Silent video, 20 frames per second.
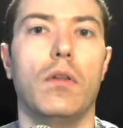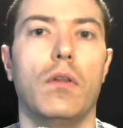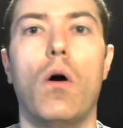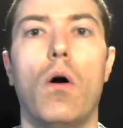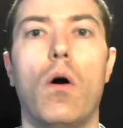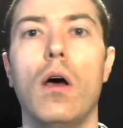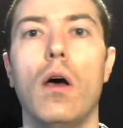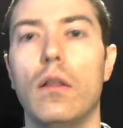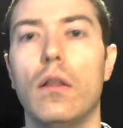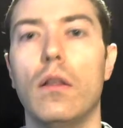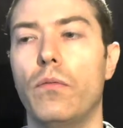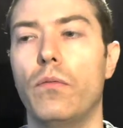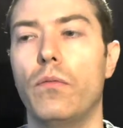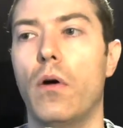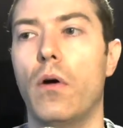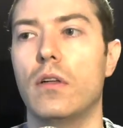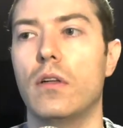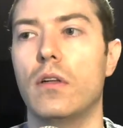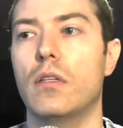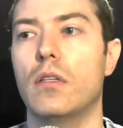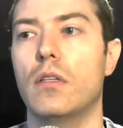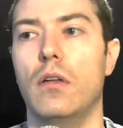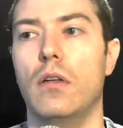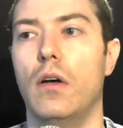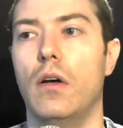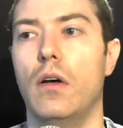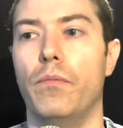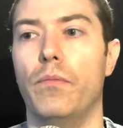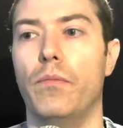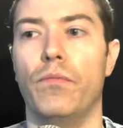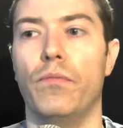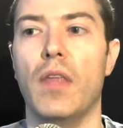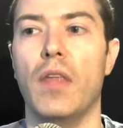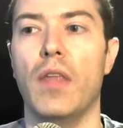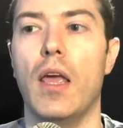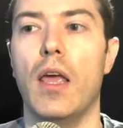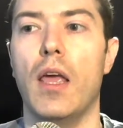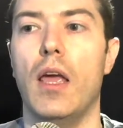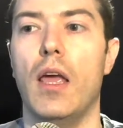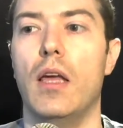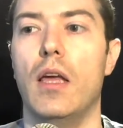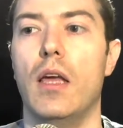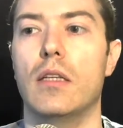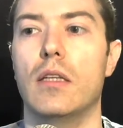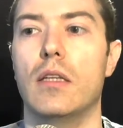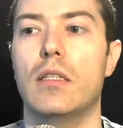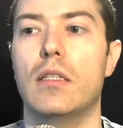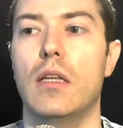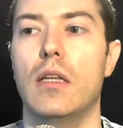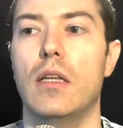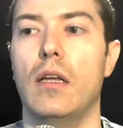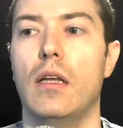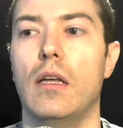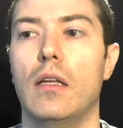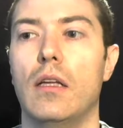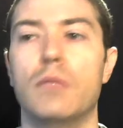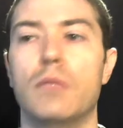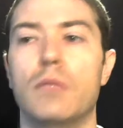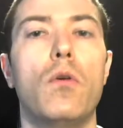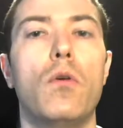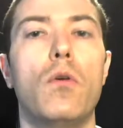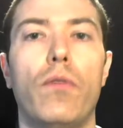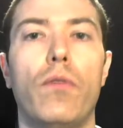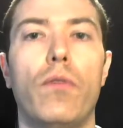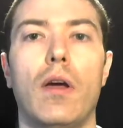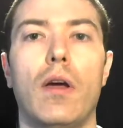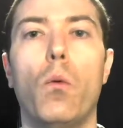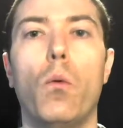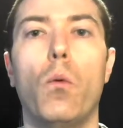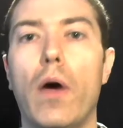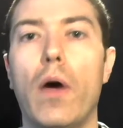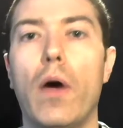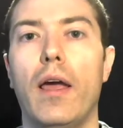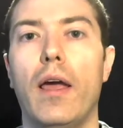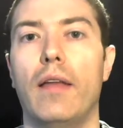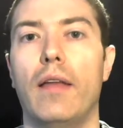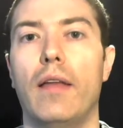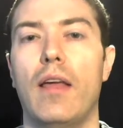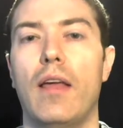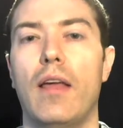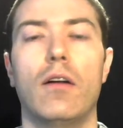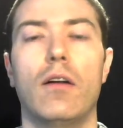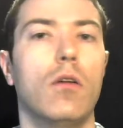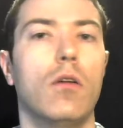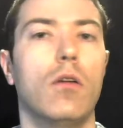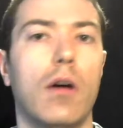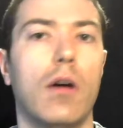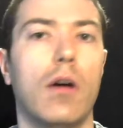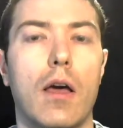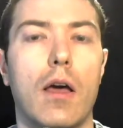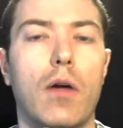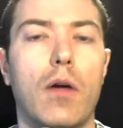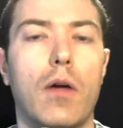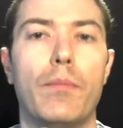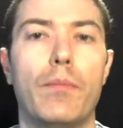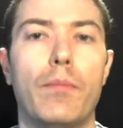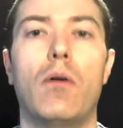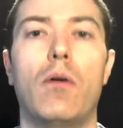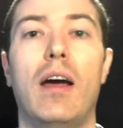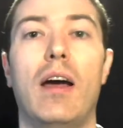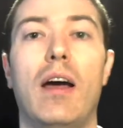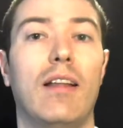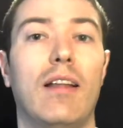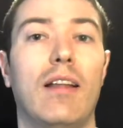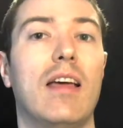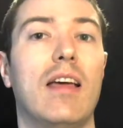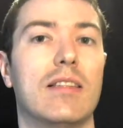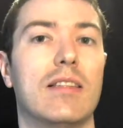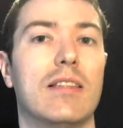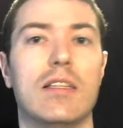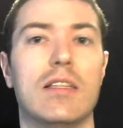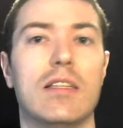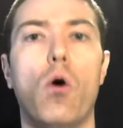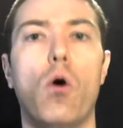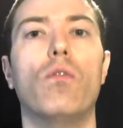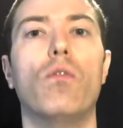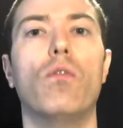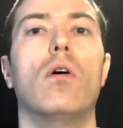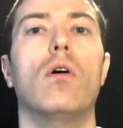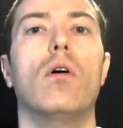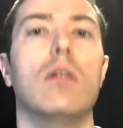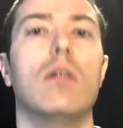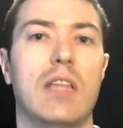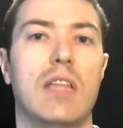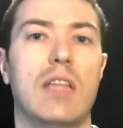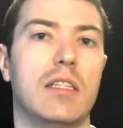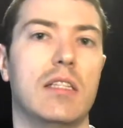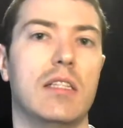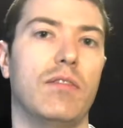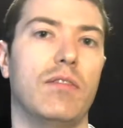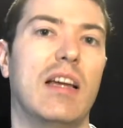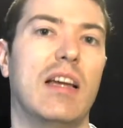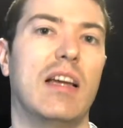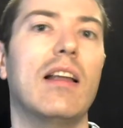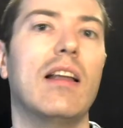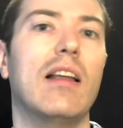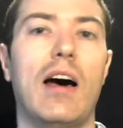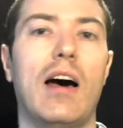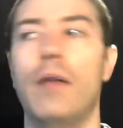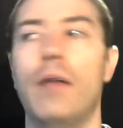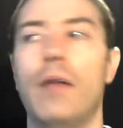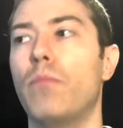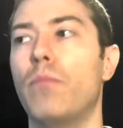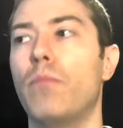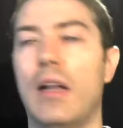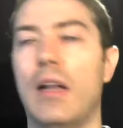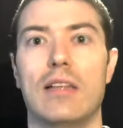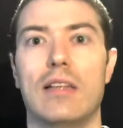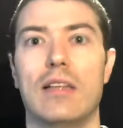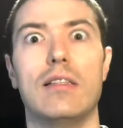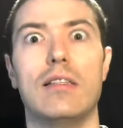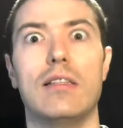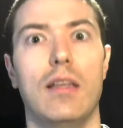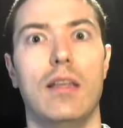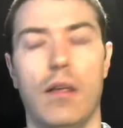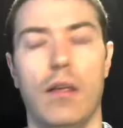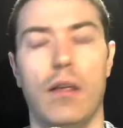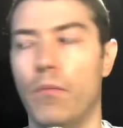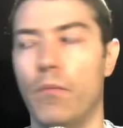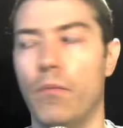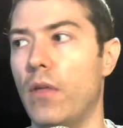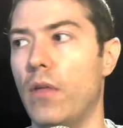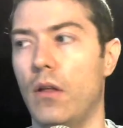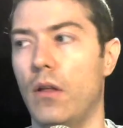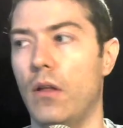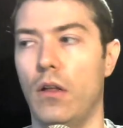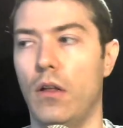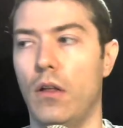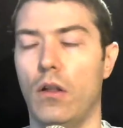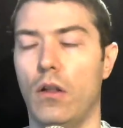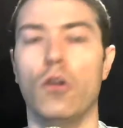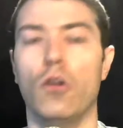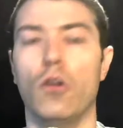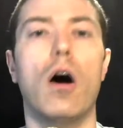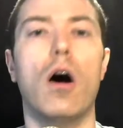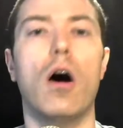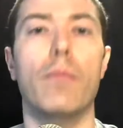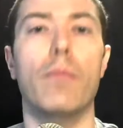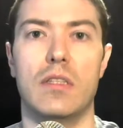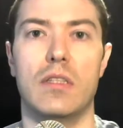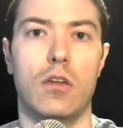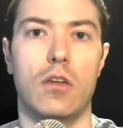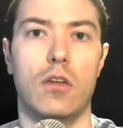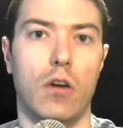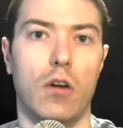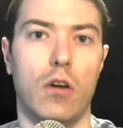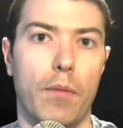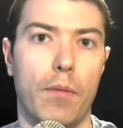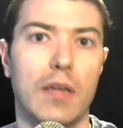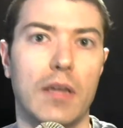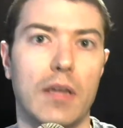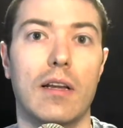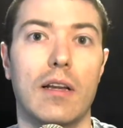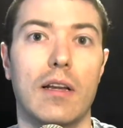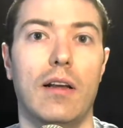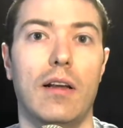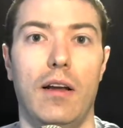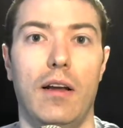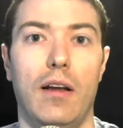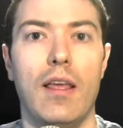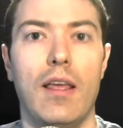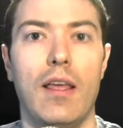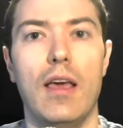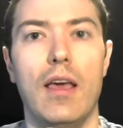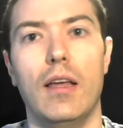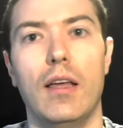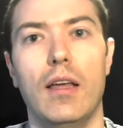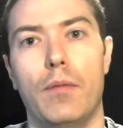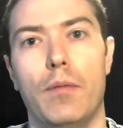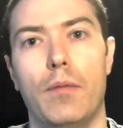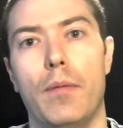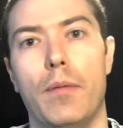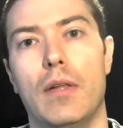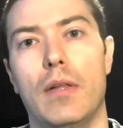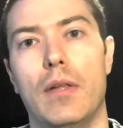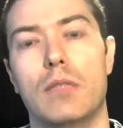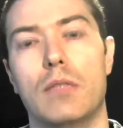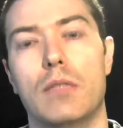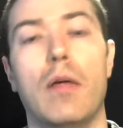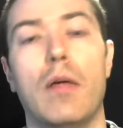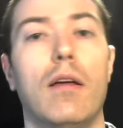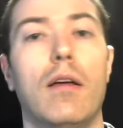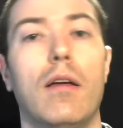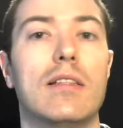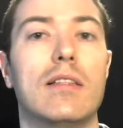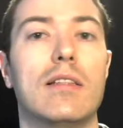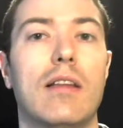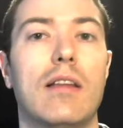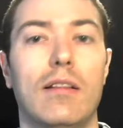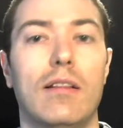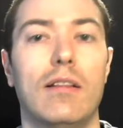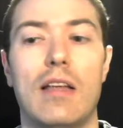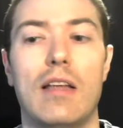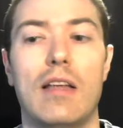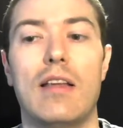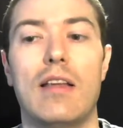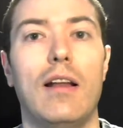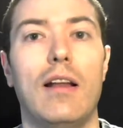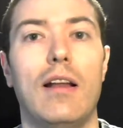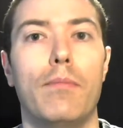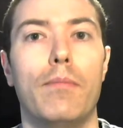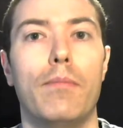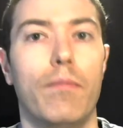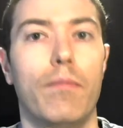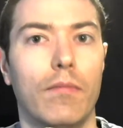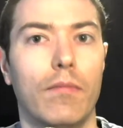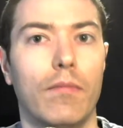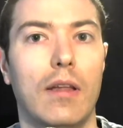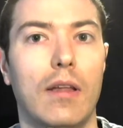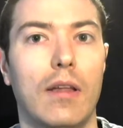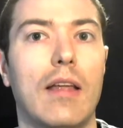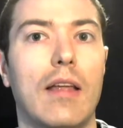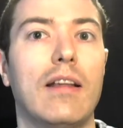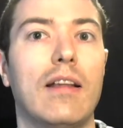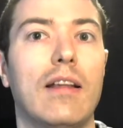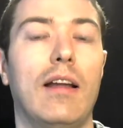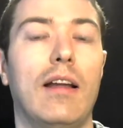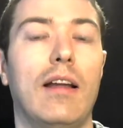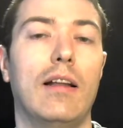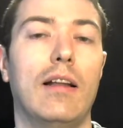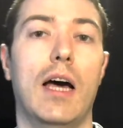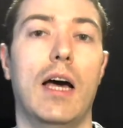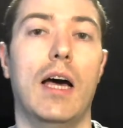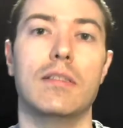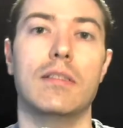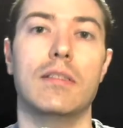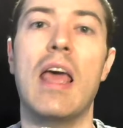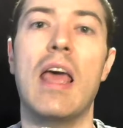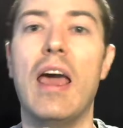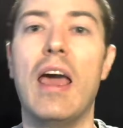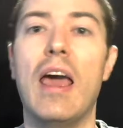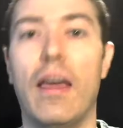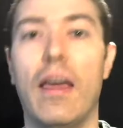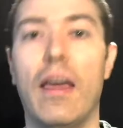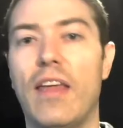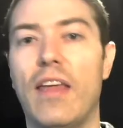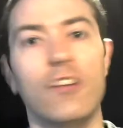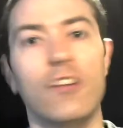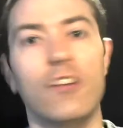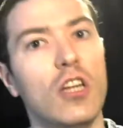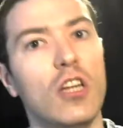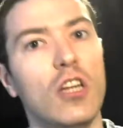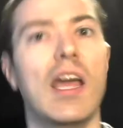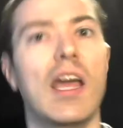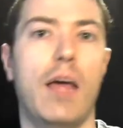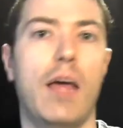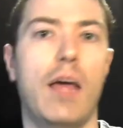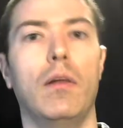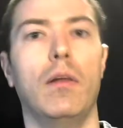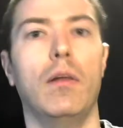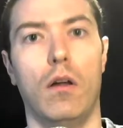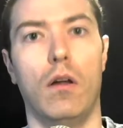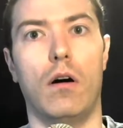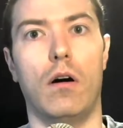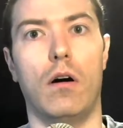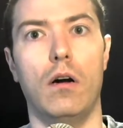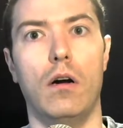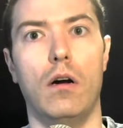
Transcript: the world is moving away, and they are no longer a great power. And there is this overall sense of decline, plus the enormous economic decline that people experienced in their daily lives. And then she came along,